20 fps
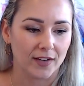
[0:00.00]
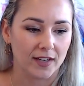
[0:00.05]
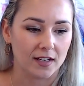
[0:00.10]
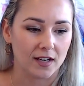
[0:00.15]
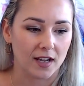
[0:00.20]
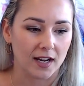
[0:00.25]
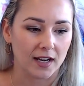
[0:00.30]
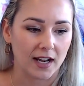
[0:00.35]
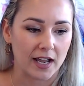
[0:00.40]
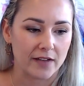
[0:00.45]
And
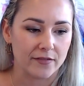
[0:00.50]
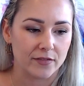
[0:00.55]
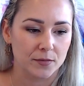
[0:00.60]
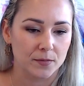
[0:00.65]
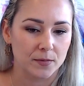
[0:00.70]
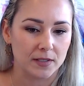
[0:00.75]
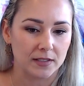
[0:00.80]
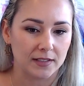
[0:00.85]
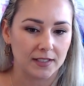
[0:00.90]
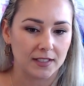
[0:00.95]
I have a
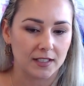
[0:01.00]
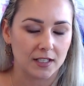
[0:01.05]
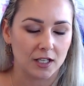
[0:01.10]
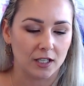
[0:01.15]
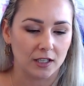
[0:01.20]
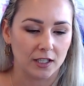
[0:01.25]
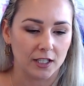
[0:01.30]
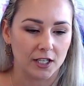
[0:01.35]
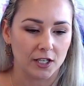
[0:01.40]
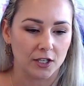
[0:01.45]
really
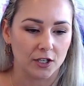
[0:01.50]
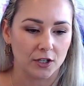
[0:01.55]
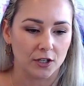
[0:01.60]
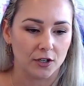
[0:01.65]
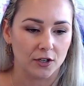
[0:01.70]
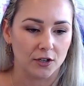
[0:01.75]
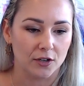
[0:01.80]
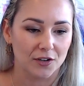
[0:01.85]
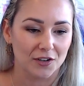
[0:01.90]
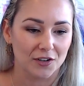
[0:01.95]

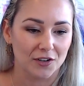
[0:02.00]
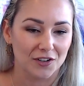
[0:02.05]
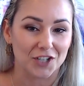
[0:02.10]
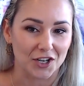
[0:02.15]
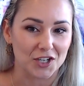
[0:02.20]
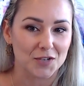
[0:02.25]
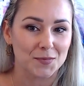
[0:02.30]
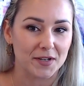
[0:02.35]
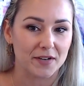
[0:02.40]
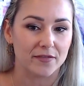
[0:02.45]
clear
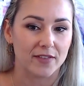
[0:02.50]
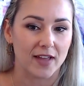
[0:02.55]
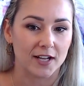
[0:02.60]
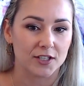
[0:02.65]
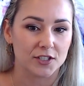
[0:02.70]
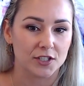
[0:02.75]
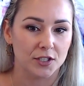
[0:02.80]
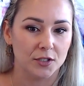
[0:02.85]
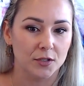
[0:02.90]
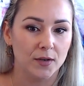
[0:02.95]
judgment of that
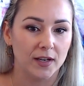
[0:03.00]
too.